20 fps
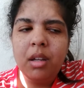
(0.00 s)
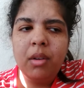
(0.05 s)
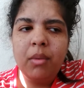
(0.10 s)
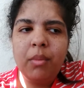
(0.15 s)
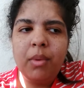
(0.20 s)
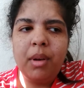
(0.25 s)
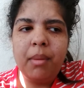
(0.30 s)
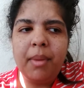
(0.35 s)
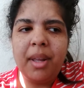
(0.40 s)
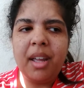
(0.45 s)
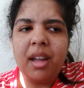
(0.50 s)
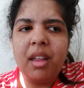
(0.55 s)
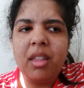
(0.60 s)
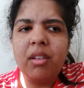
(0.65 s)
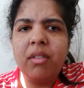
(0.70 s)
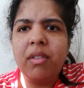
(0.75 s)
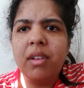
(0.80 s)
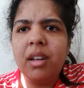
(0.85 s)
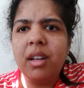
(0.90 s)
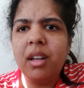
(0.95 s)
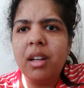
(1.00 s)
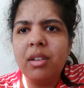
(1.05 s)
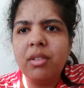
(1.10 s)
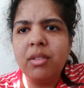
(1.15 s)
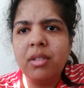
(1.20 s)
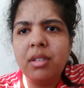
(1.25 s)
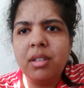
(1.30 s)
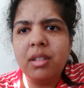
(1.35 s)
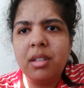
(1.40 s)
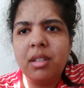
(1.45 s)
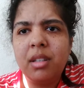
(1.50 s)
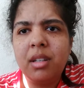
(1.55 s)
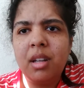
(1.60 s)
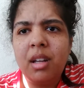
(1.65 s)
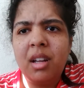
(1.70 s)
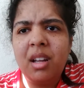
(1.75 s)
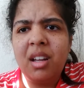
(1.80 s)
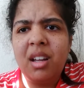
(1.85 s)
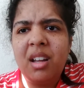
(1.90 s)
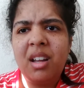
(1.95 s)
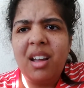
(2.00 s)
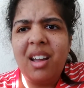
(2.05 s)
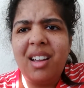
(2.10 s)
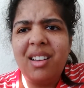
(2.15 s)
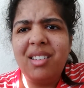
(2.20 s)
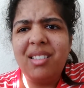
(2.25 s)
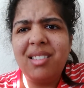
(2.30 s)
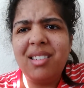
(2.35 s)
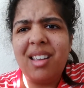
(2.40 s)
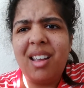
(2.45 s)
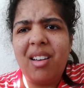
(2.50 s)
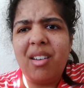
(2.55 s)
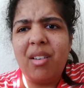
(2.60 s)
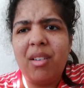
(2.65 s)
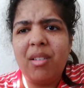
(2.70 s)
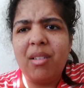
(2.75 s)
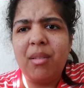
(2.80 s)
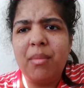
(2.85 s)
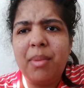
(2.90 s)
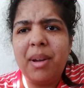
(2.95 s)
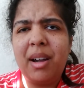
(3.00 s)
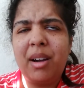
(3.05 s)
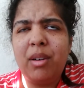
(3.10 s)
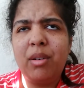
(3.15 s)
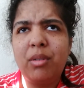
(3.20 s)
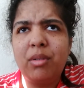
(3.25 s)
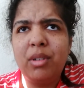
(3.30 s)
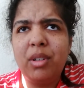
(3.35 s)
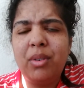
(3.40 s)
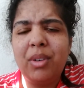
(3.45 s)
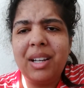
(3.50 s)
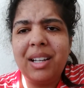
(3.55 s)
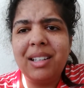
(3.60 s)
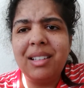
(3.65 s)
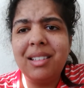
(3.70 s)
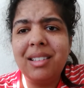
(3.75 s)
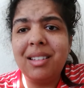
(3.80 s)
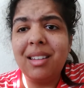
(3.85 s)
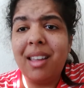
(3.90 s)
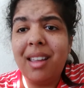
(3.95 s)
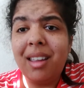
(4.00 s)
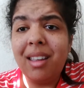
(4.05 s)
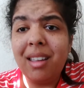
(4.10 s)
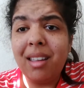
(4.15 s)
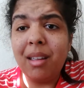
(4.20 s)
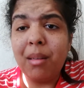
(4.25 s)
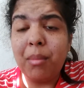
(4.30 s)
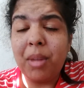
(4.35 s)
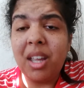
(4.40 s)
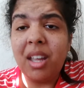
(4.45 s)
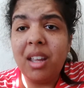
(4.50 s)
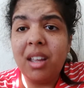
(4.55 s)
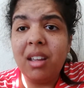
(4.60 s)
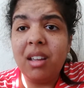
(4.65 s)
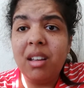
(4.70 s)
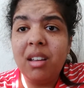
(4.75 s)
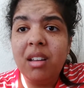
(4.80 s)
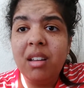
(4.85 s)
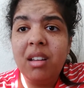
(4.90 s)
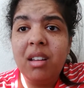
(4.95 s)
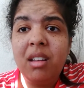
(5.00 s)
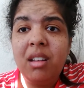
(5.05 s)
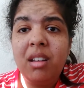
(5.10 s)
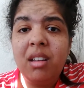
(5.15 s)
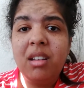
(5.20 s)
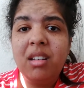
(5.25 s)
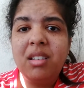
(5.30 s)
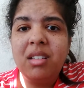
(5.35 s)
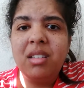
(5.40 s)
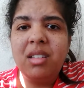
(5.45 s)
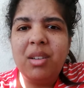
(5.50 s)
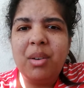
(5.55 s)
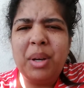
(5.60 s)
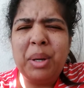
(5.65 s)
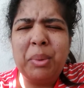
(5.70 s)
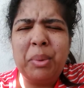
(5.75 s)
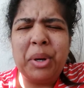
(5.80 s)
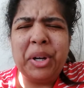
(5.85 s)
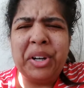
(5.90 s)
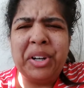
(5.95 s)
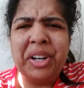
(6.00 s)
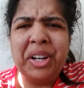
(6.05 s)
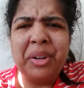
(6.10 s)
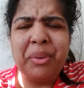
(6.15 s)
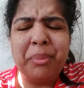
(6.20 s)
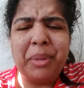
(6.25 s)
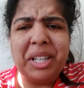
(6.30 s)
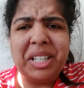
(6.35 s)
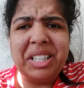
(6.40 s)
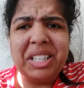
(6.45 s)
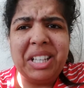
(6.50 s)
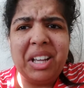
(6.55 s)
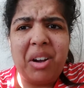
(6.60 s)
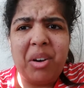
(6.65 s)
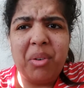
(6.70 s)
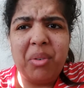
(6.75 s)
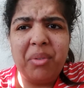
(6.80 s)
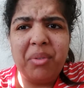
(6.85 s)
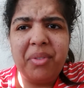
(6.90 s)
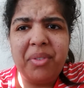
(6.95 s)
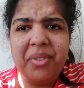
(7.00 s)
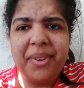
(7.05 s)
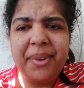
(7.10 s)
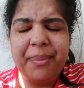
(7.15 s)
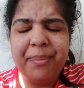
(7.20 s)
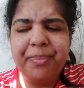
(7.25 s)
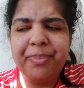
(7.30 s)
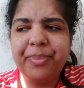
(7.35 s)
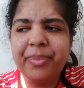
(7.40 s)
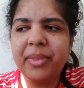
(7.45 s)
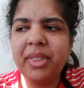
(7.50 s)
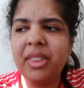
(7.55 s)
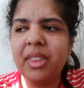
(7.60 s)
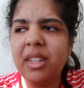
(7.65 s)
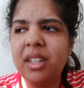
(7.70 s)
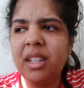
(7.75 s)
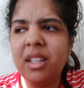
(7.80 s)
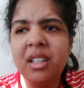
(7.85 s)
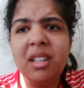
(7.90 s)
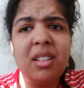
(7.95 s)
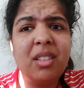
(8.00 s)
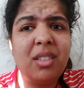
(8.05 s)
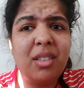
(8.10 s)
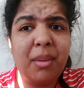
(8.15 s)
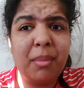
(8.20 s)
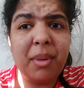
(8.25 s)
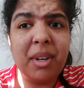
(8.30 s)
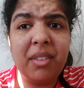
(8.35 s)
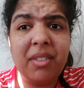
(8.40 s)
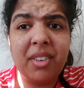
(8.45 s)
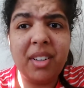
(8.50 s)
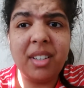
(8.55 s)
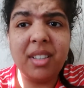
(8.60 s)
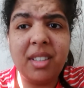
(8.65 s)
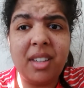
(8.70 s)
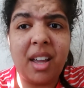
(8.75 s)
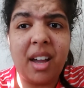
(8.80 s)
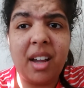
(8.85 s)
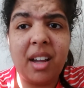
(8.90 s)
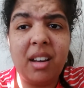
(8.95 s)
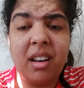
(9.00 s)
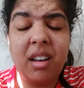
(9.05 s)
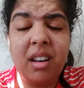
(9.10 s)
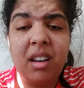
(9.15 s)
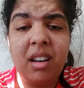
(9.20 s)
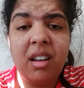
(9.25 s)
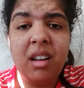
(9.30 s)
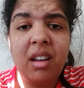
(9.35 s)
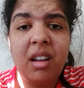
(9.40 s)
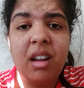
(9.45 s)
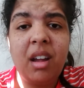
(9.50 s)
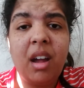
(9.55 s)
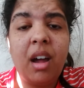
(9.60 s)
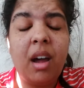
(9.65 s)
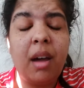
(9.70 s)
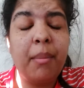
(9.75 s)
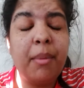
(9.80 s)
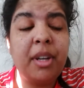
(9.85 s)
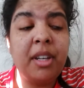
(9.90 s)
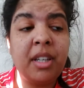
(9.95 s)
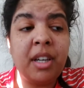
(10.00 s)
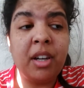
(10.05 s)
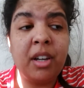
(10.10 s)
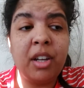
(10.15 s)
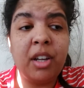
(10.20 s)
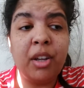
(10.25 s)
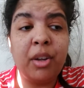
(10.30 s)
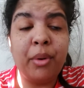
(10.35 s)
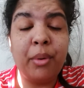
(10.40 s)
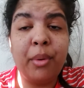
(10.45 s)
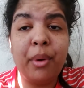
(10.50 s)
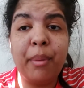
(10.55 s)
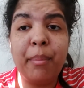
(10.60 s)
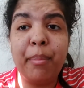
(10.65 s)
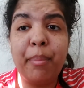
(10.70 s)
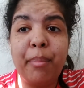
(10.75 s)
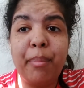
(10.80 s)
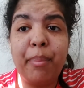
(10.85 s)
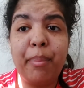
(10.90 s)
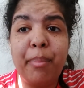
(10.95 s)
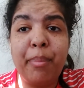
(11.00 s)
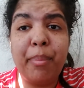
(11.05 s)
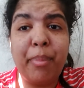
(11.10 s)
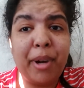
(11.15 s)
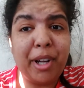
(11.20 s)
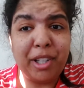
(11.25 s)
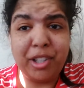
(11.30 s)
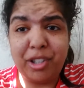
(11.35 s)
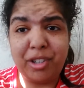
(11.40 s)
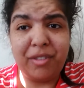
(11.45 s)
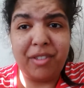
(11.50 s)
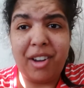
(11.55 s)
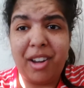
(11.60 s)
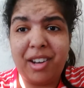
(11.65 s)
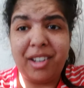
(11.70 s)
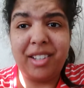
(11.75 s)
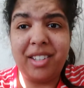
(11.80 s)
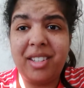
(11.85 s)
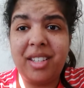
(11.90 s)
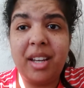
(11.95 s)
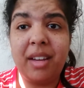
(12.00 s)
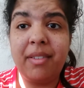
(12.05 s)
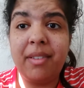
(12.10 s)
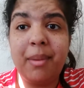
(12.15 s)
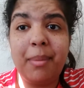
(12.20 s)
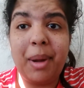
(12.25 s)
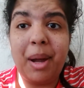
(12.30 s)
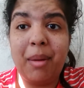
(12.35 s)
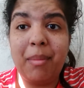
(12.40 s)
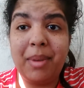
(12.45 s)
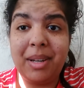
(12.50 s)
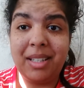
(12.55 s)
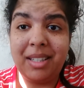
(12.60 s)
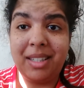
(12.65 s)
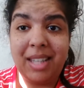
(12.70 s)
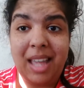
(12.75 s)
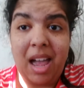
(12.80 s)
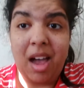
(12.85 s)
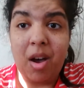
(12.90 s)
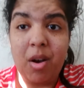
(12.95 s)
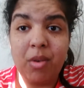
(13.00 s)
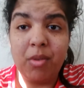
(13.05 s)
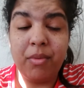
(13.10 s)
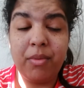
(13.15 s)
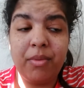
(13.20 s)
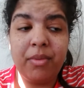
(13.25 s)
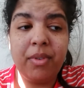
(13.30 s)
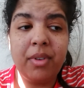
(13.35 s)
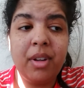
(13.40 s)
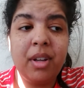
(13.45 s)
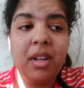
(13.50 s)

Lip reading: When I make other videos, I just care about you guys liking me, so I water down myself. So I'm gonna fix that. I'm gonna tell you a bunch of honest stuff about myself,